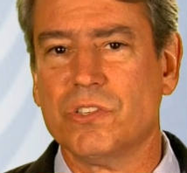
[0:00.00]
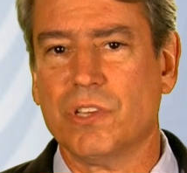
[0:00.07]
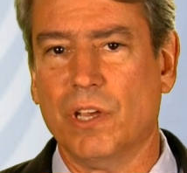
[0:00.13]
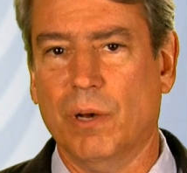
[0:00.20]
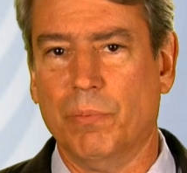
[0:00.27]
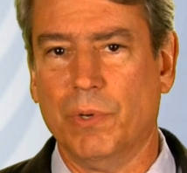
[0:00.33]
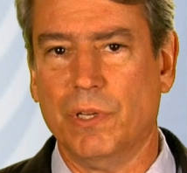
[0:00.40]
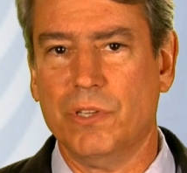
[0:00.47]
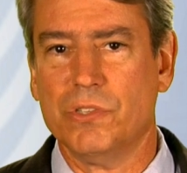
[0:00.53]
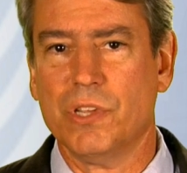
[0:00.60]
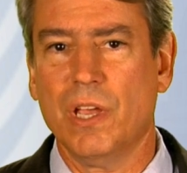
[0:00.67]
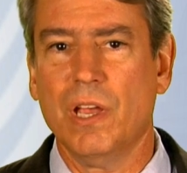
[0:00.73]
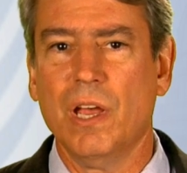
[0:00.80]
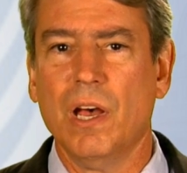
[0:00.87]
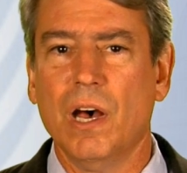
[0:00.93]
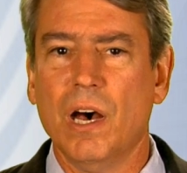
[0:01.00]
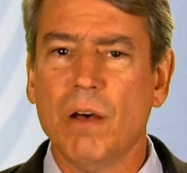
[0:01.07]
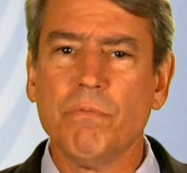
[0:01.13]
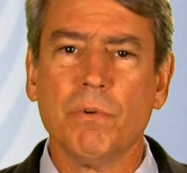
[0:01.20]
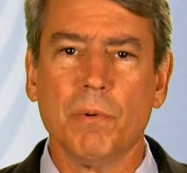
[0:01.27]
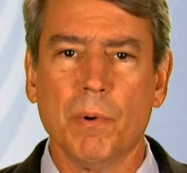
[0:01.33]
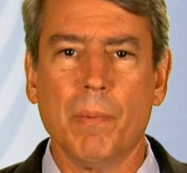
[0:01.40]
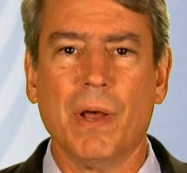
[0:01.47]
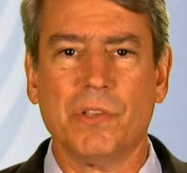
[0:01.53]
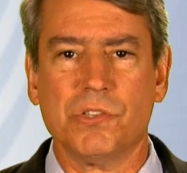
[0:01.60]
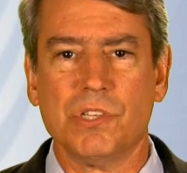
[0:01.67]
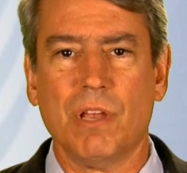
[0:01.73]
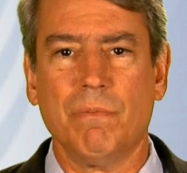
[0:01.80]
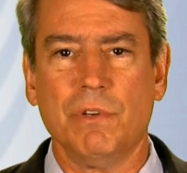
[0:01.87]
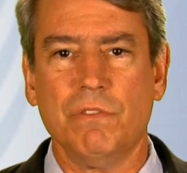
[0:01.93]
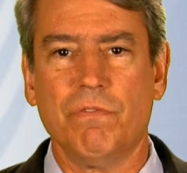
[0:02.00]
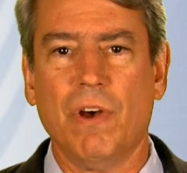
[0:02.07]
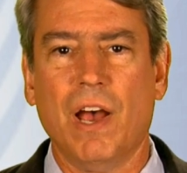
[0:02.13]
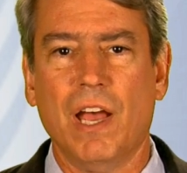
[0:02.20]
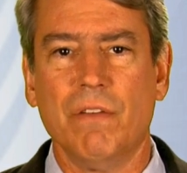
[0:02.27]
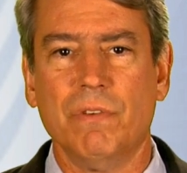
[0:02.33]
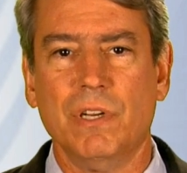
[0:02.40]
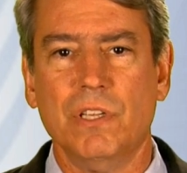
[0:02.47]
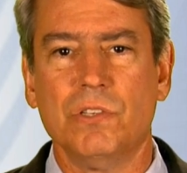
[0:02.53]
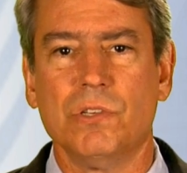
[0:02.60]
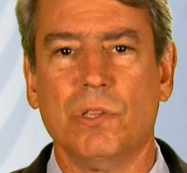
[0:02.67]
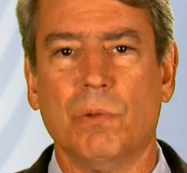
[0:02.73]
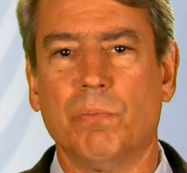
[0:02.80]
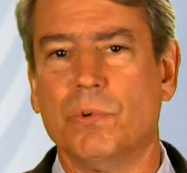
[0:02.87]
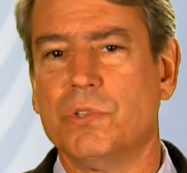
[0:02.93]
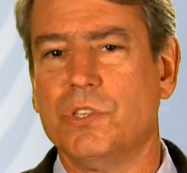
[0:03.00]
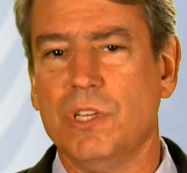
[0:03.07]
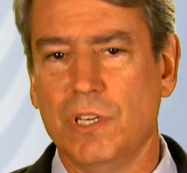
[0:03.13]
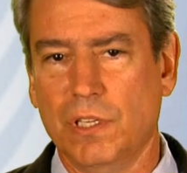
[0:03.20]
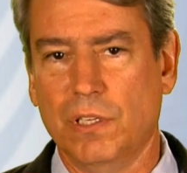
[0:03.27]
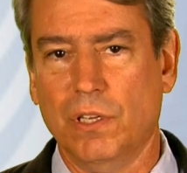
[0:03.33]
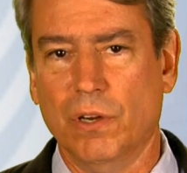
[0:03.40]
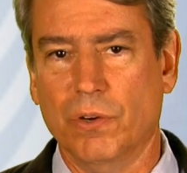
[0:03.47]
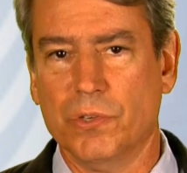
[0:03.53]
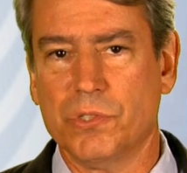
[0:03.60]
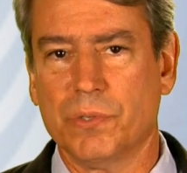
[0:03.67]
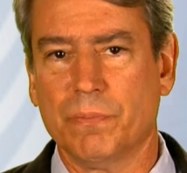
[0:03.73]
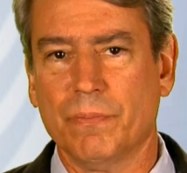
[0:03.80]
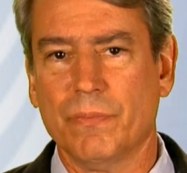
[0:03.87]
companies, up from about 75 in each of the preceding years.